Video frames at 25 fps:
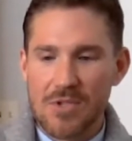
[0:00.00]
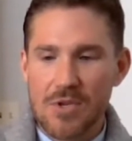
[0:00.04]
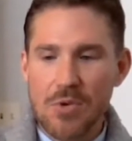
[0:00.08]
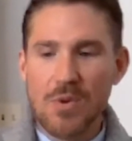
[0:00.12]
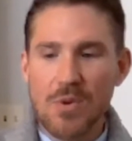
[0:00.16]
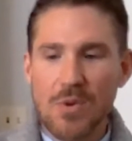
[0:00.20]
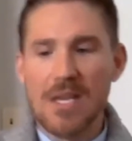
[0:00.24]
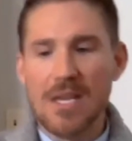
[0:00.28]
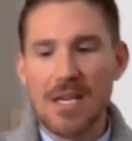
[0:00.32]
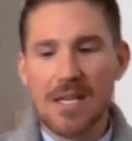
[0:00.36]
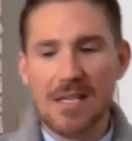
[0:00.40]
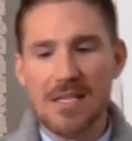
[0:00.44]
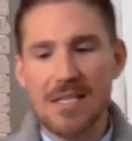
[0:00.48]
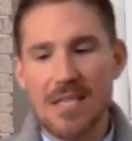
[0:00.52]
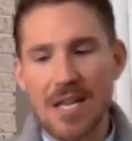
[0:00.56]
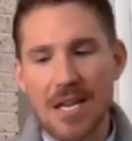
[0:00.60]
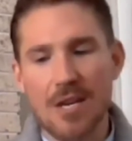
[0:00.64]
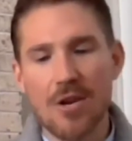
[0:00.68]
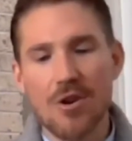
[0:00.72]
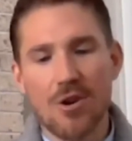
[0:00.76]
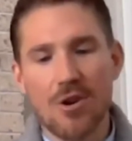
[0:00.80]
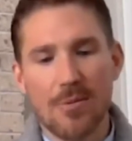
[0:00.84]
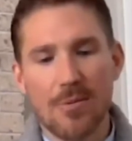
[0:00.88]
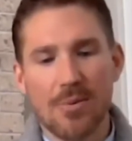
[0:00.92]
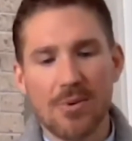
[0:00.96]
Do we
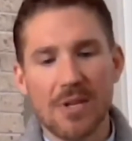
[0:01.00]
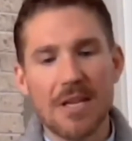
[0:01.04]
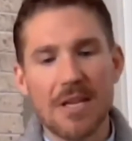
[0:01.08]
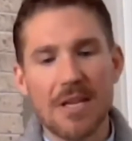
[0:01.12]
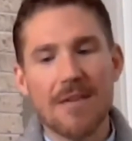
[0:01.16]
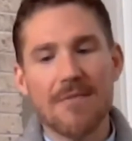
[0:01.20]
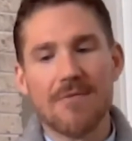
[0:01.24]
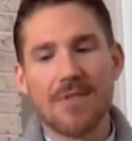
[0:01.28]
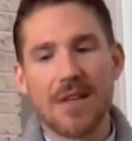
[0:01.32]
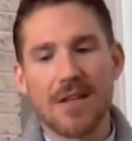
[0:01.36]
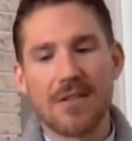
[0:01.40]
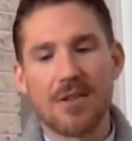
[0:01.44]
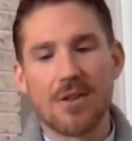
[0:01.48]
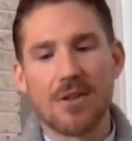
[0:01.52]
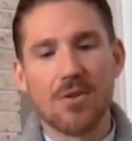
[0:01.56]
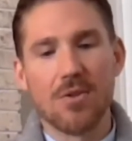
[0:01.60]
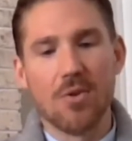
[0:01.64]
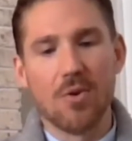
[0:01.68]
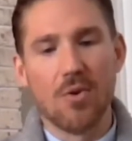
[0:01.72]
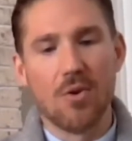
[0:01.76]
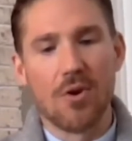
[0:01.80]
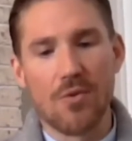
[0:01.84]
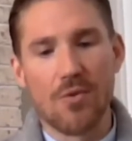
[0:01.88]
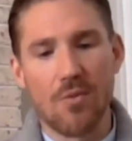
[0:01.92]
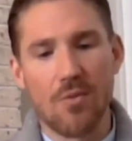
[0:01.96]
continue to believe that the
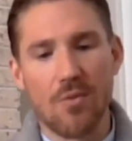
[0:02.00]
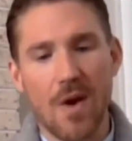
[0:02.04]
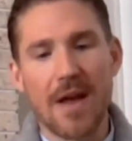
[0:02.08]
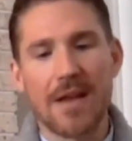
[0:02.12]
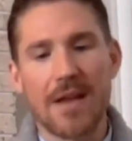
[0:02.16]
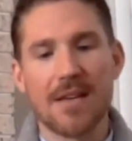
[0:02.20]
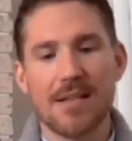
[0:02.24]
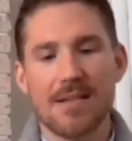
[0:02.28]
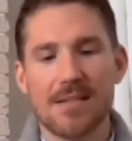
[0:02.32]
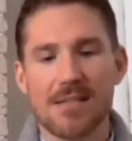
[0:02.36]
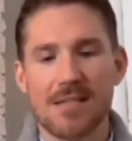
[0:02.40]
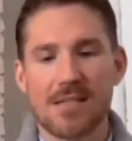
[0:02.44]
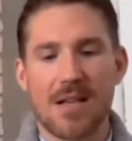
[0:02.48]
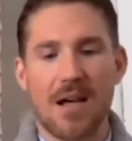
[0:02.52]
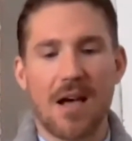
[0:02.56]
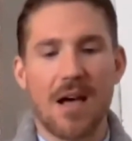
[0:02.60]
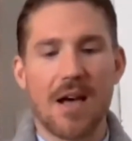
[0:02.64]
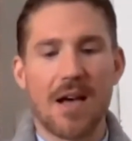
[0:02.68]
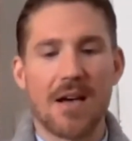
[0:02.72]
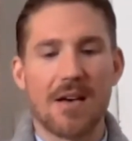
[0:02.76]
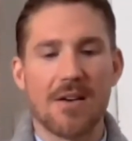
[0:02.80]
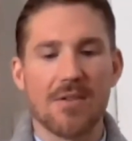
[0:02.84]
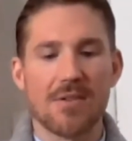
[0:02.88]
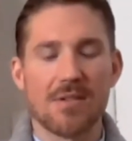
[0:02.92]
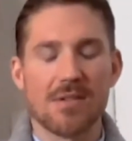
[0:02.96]
Lord
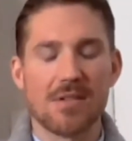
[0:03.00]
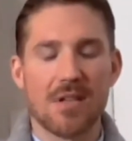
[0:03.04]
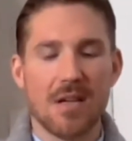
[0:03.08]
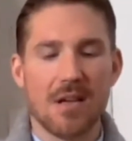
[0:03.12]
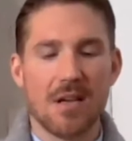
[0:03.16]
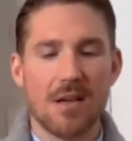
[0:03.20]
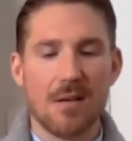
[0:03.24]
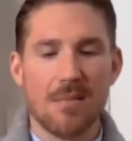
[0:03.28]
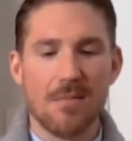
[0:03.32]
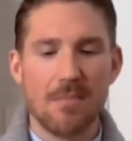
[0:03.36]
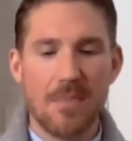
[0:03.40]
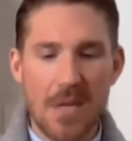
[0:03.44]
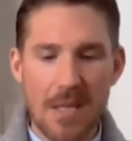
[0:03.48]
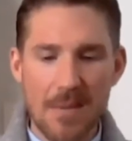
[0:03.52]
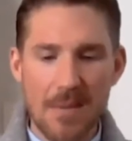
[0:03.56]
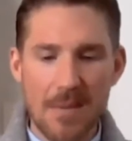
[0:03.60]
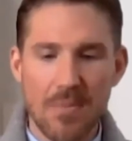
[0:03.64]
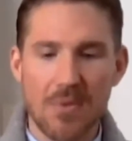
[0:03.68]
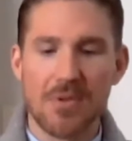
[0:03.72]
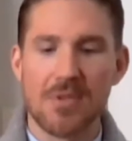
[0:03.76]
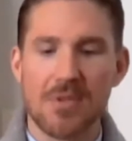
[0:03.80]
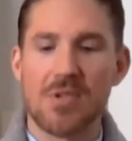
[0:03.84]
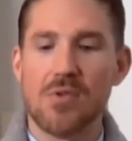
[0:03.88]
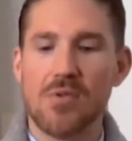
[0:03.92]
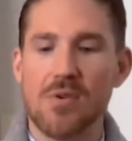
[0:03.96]
reconciles
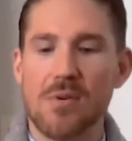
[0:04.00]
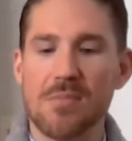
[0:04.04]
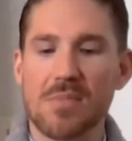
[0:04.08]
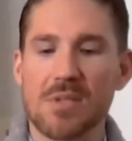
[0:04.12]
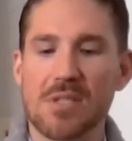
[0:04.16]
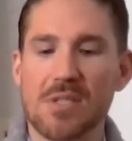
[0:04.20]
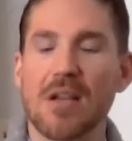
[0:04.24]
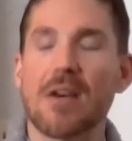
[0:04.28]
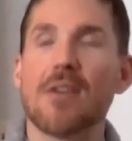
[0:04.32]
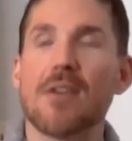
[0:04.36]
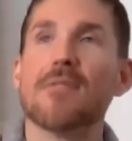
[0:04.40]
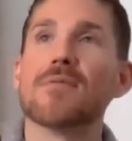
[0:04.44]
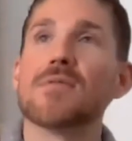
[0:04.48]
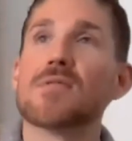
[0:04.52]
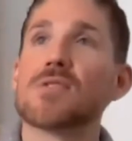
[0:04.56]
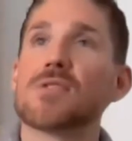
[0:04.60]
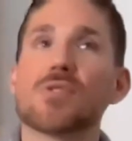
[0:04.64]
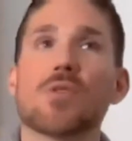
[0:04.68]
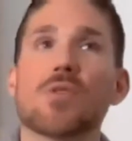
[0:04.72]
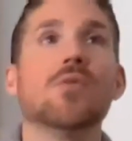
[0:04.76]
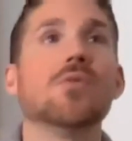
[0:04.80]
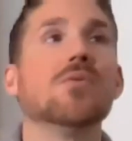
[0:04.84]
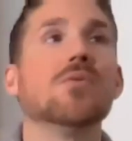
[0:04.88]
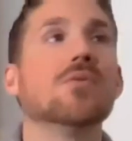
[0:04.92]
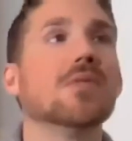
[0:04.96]
people to himself
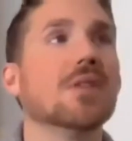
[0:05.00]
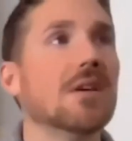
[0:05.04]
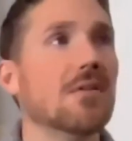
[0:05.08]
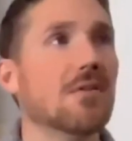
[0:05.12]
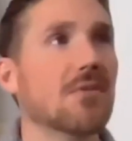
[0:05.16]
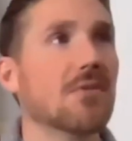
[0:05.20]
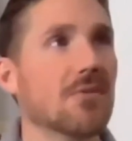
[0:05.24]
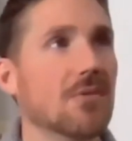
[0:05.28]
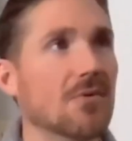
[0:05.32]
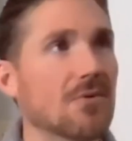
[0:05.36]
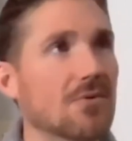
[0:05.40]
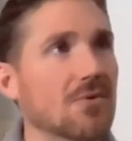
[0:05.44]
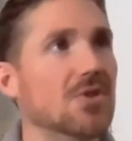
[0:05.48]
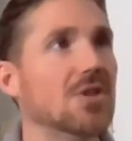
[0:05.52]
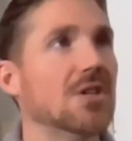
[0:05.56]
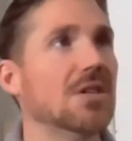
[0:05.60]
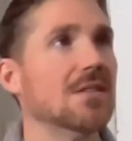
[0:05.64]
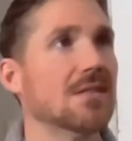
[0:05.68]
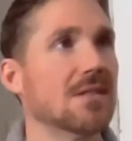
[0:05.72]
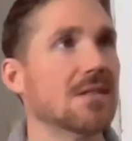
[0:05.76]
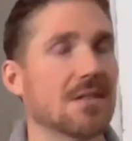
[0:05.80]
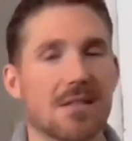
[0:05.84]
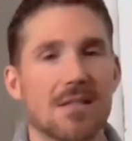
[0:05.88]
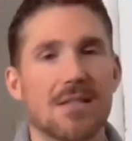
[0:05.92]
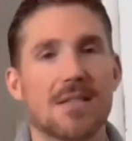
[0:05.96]
solely through
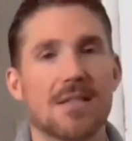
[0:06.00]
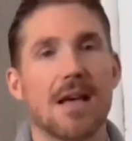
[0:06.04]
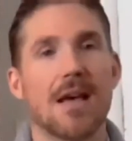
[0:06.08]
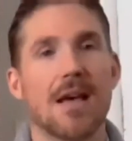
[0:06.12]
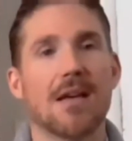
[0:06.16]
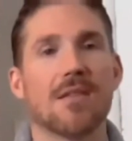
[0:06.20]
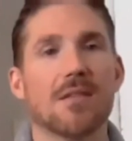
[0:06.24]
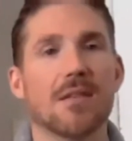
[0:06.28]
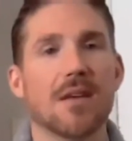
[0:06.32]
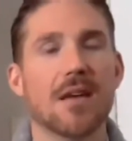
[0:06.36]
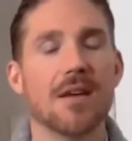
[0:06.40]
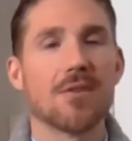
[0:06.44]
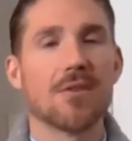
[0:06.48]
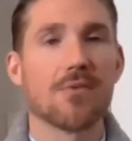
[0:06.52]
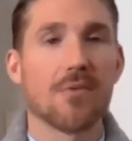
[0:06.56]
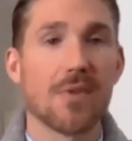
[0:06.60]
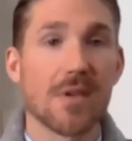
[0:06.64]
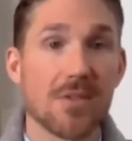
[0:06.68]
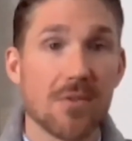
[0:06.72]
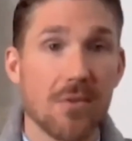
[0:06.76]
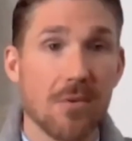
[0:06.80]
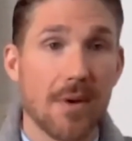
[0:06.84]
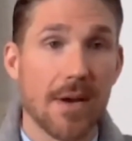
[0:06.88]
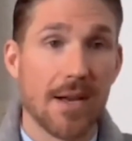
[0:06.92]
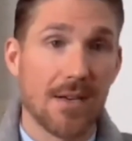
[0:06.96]
Jesus' death and
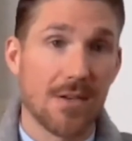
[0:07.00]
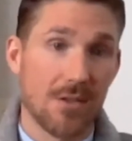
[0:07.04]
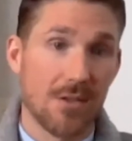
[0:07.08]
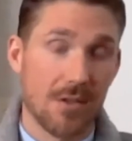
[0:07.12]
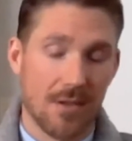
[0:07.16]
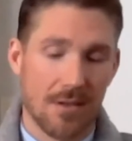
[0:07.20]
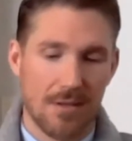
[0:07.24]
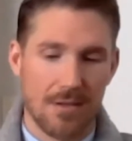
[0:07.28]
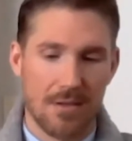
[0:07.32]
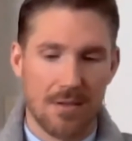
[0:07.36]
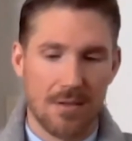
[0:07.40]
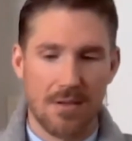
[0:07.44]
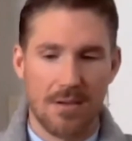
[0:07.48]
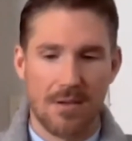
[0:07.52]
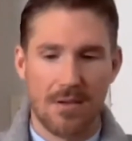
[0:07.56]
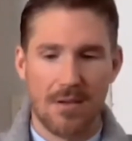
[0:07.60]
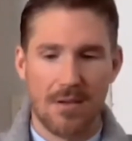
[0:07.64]
resurrection?